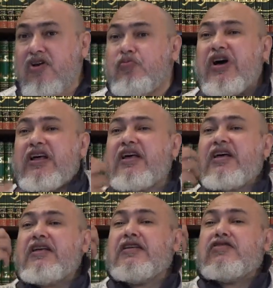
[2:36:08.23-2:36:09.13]
But
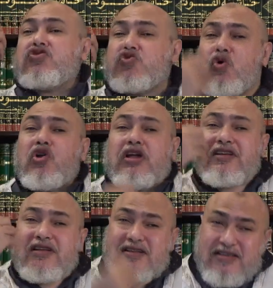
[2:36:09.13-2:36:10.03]
Surah
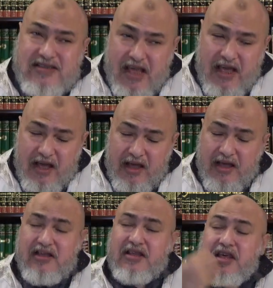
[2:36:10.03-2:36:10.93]
An-Nisa
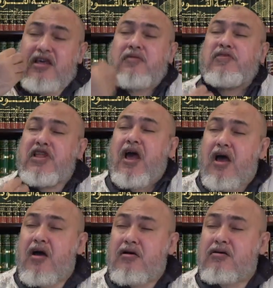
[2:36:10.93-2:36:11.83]
came
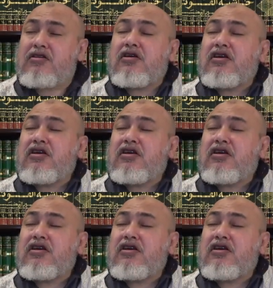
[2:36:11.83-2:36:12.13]
down,